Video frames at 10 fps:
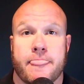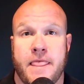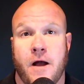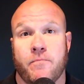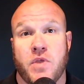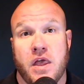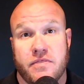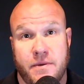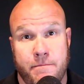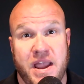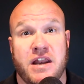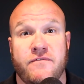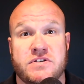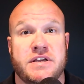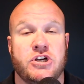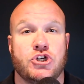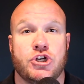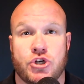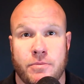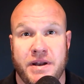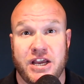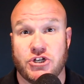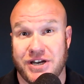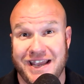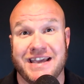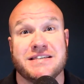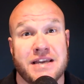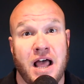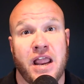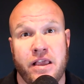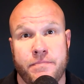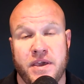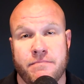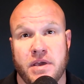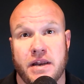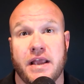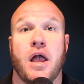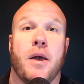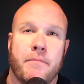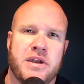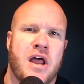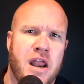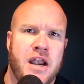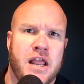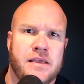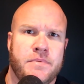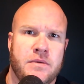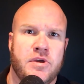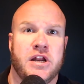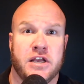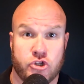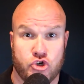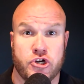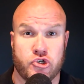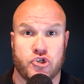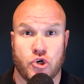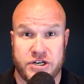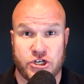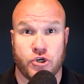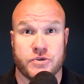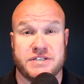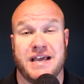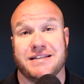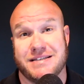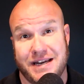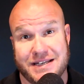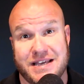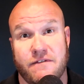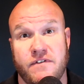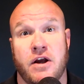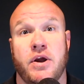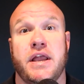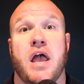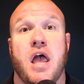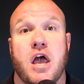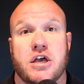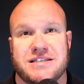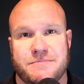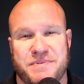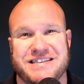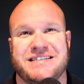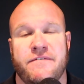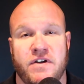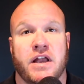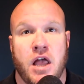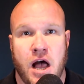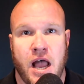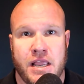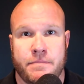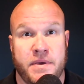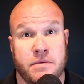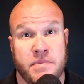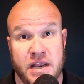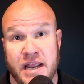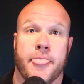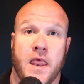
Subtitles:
Now, the manifestation determination is an IEP meeting, but not an IEP meeting in the traditional sense. It is a very specific IEP meeting.